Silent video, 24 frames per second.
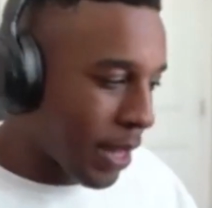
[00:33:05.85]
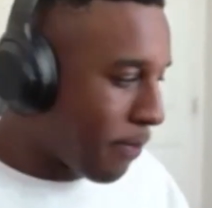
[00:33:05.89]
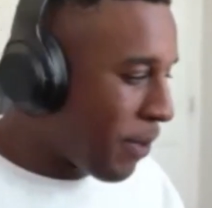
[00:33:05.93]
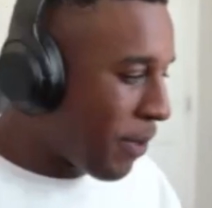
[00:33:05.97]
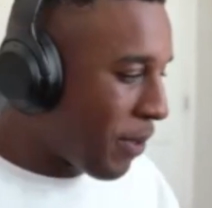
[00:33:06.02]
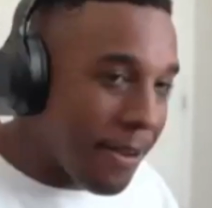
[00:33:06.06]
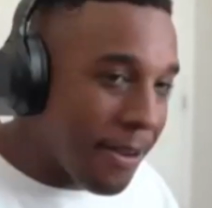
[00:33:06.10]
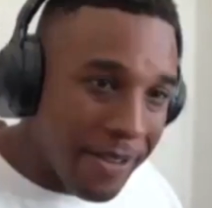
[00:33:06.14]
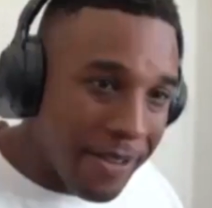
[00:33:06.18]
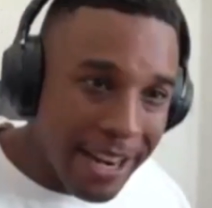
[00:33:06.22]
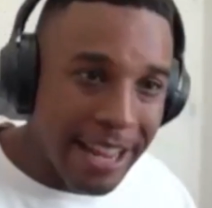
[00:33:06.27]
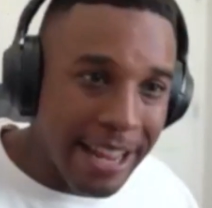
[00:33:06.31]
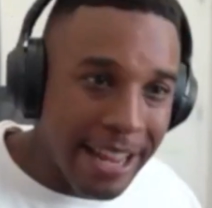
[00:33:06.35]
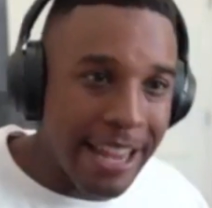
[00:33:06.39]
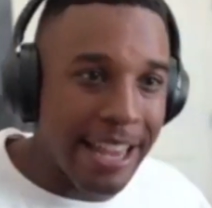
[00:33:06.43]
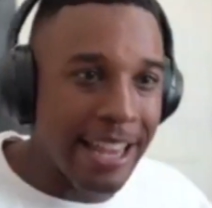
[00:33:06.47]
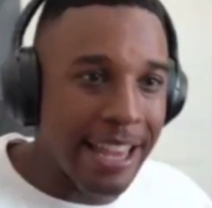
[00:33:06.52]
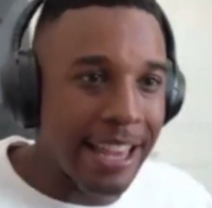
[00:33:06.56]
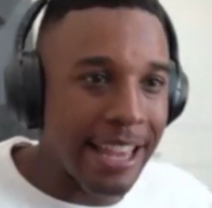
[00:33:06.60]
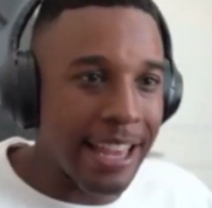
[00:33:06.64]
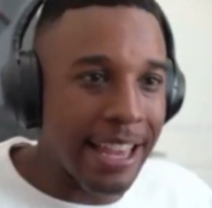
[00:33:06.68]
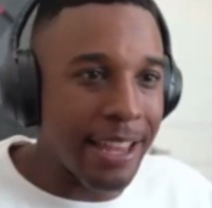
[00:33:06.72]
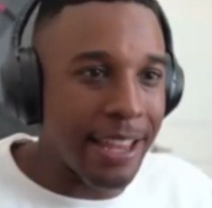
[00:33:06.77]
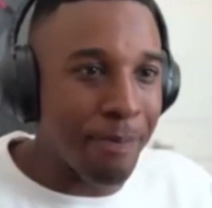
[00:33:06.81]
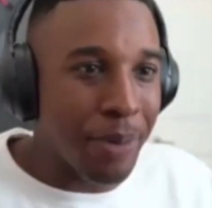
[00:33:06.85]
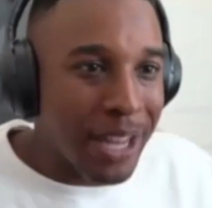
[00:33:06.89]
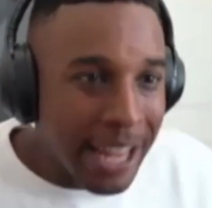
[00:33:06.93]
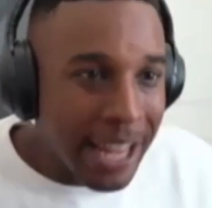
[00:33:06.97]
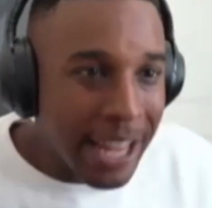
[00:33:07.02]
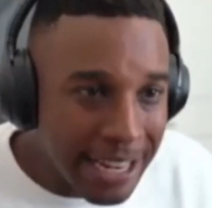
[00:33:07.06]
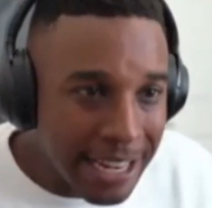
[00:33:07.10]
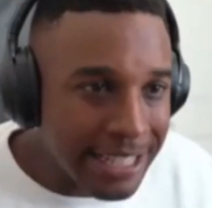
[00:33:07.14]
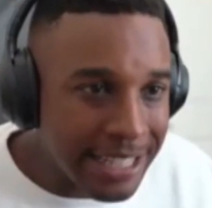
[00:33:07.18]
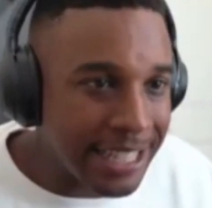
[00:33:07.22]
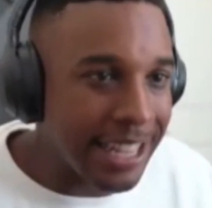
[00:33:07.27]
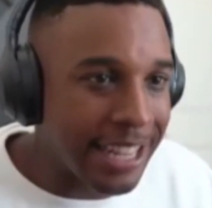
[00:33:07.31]
pivoting and
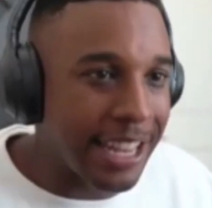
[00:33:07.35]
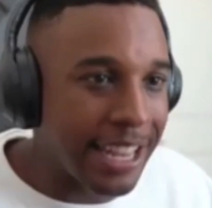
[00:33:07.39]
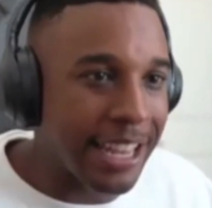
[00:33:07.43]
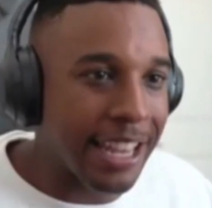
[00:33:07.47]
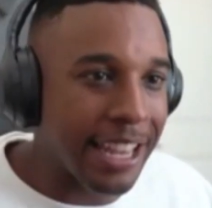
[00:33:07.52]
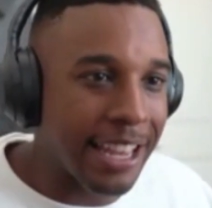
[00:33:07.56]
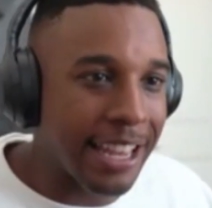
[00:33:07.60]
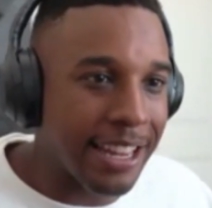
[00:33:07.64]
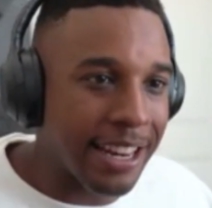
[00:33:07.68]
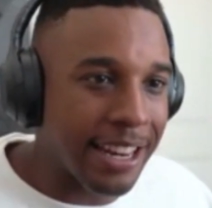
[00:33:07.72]
planting,